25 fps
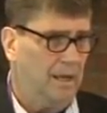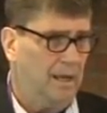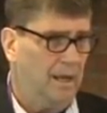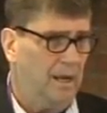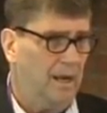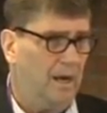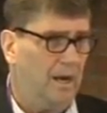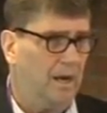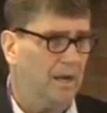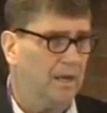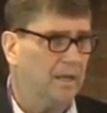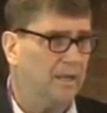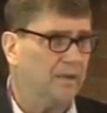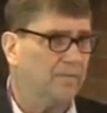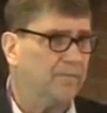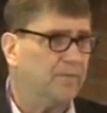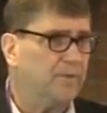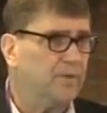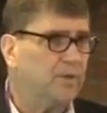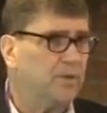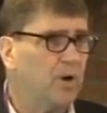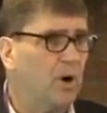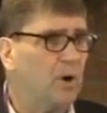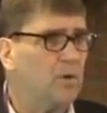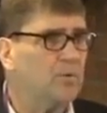Uh, if
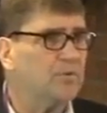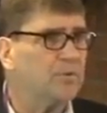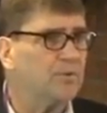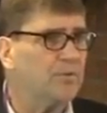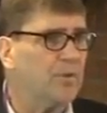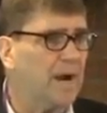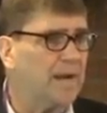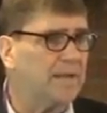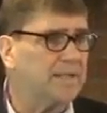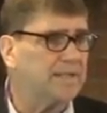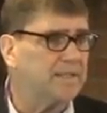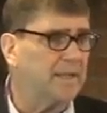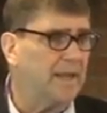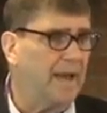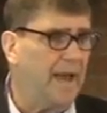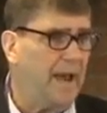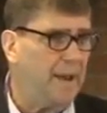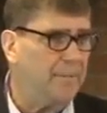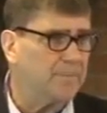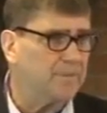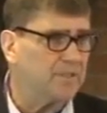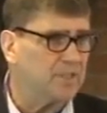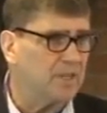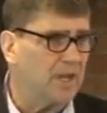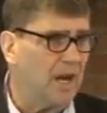you go direct to
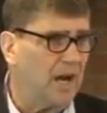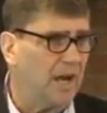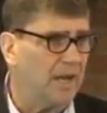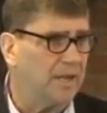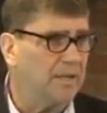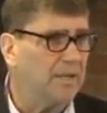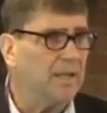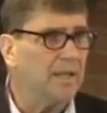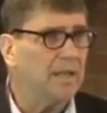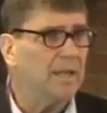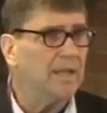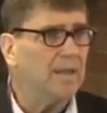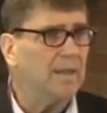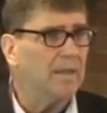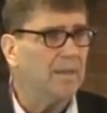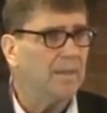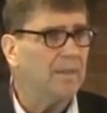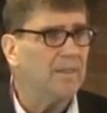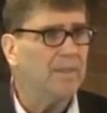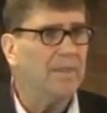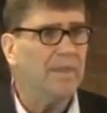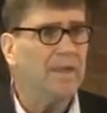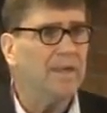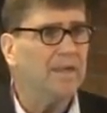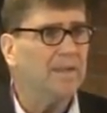Amazon,
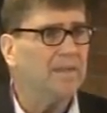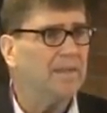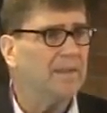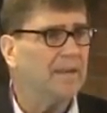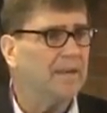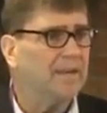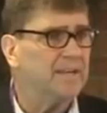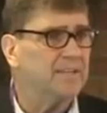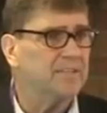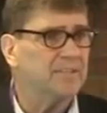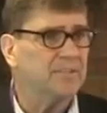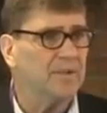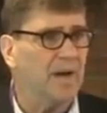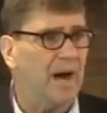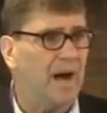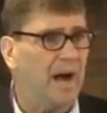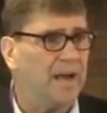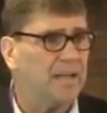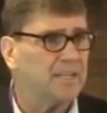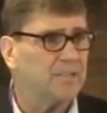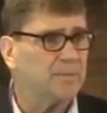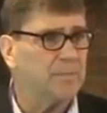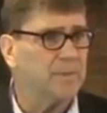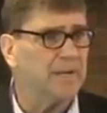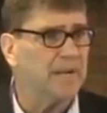the, the, it's
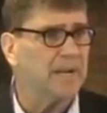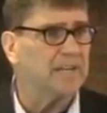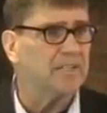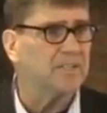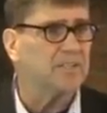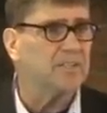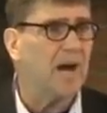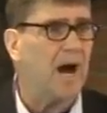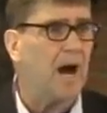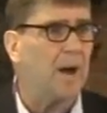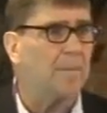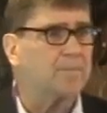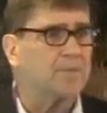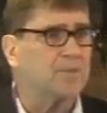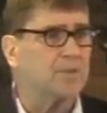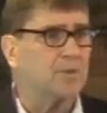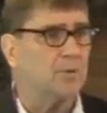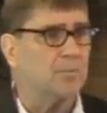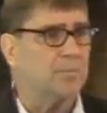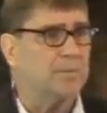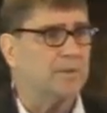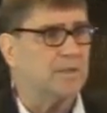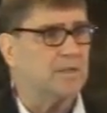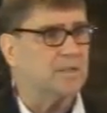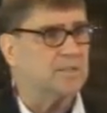I S B N is
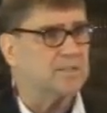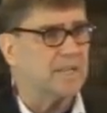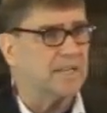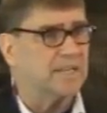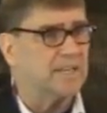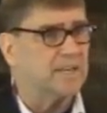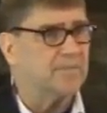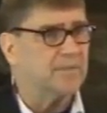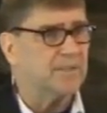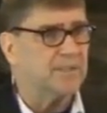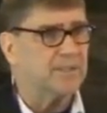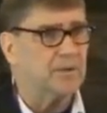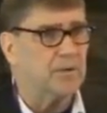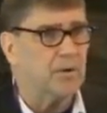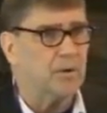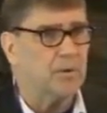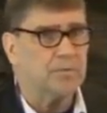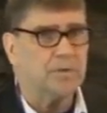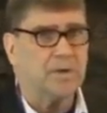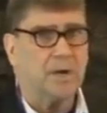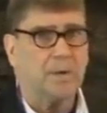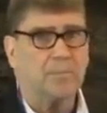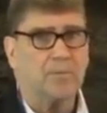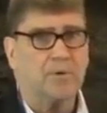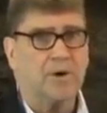optional because they give it their
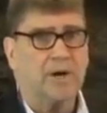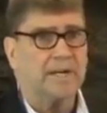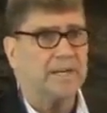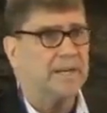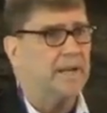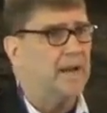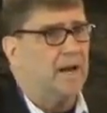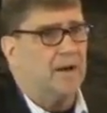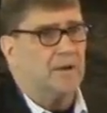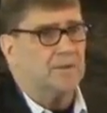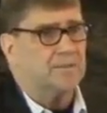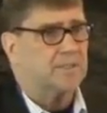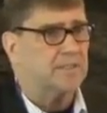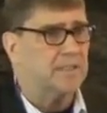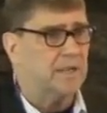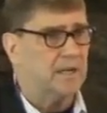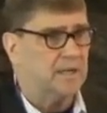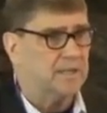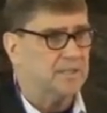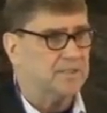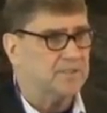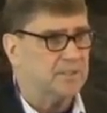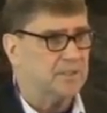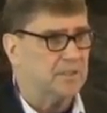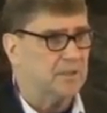own number anyhow. It's an,
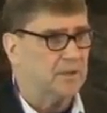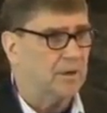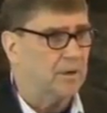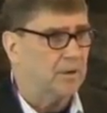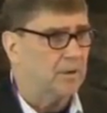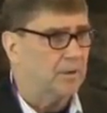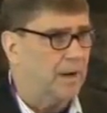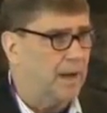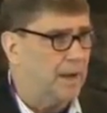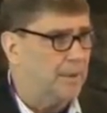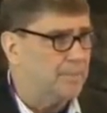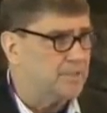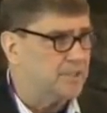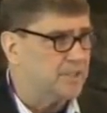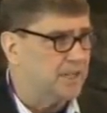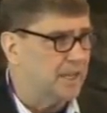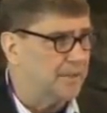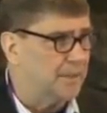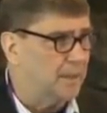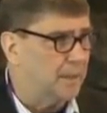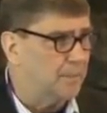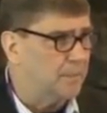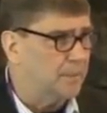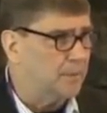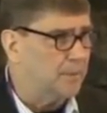it's an all
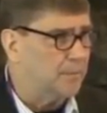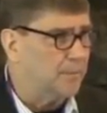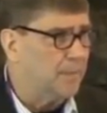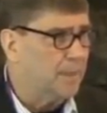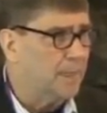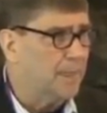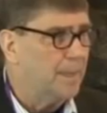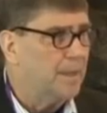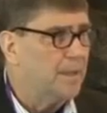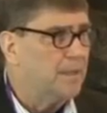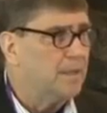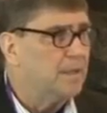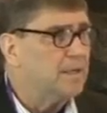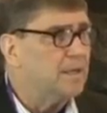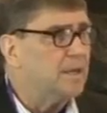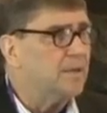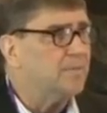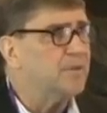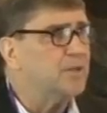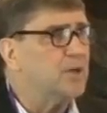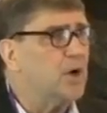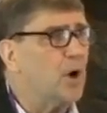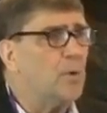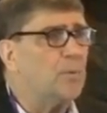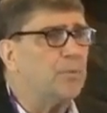Amazon number.
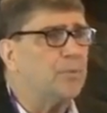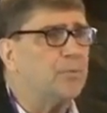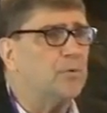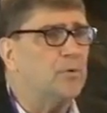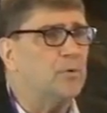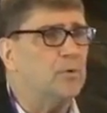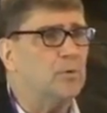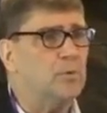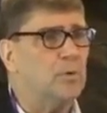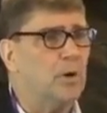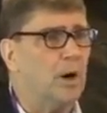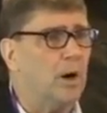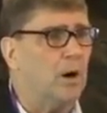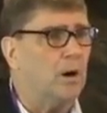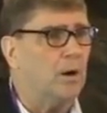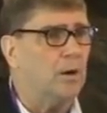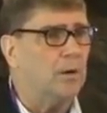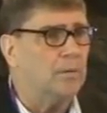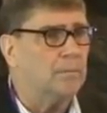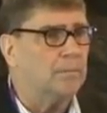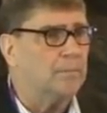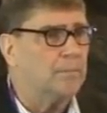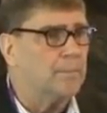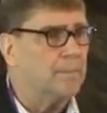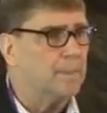If you go through uh,